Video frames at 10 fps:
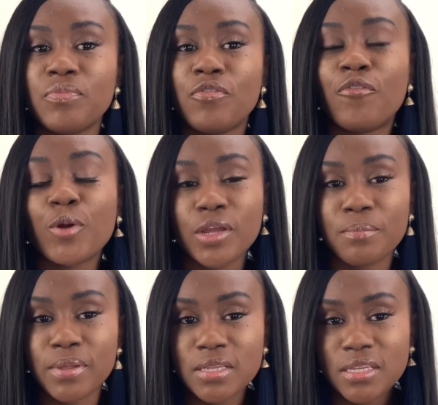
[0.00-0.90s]
for your
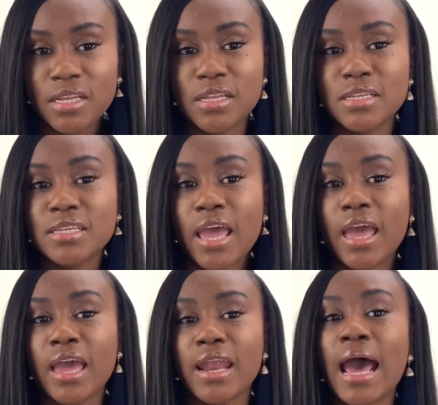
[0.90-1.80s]
business
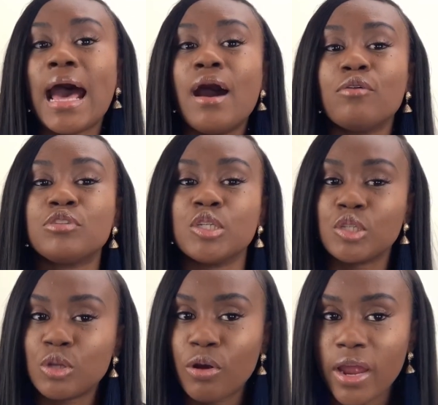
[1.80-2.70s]
and how to
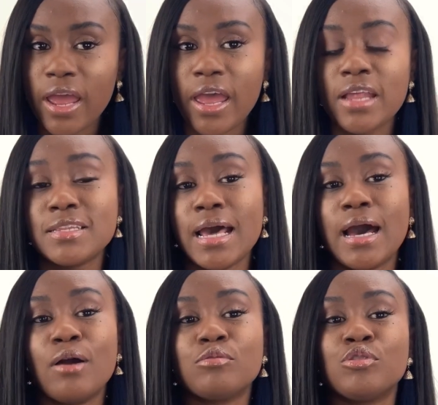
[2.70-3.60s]
start ads,
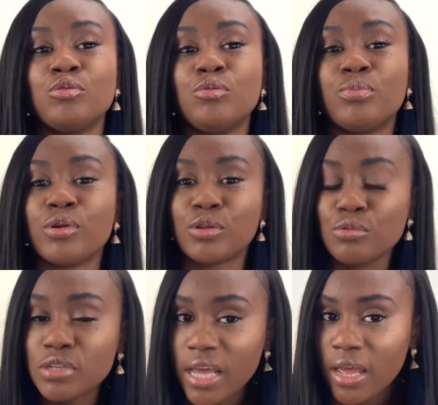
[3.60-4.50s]
how to
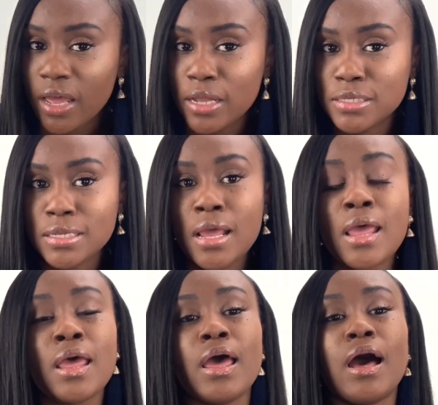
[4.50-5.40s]
produce ads,
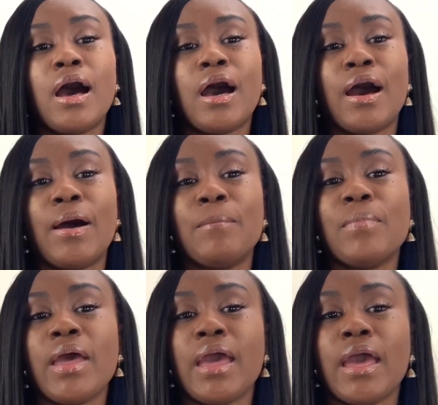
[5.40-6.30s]

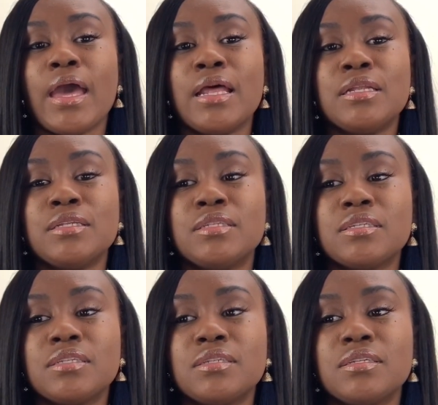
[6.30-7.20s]
and
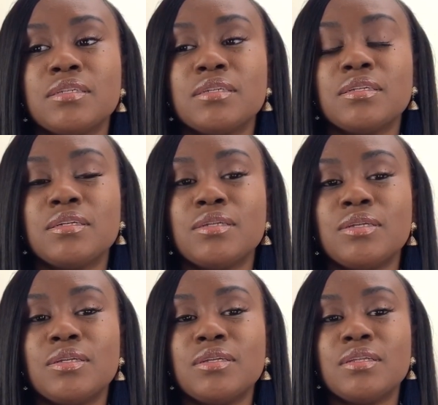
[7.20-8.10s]

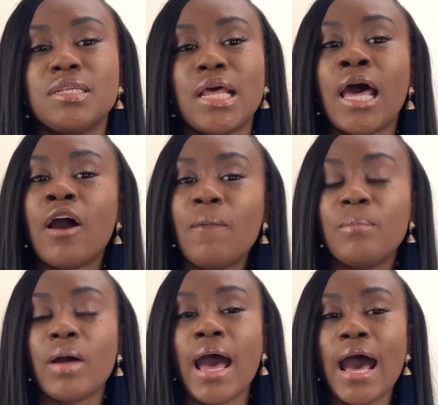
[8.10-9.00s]

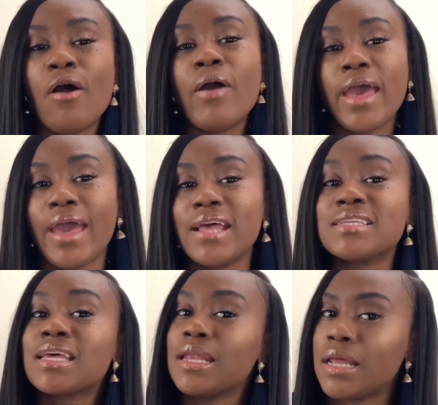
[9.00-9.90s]
how ads
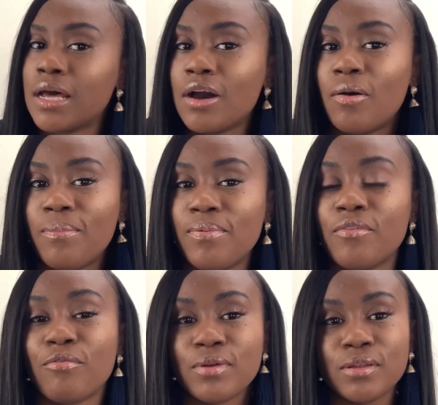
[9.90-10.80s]
can help
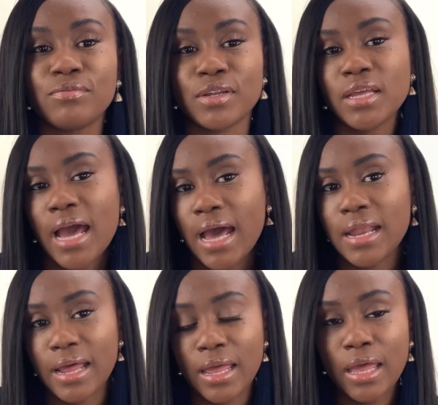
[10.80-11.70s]
really
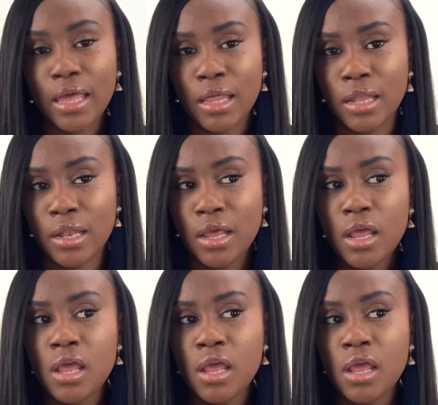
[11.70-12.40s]
highlight and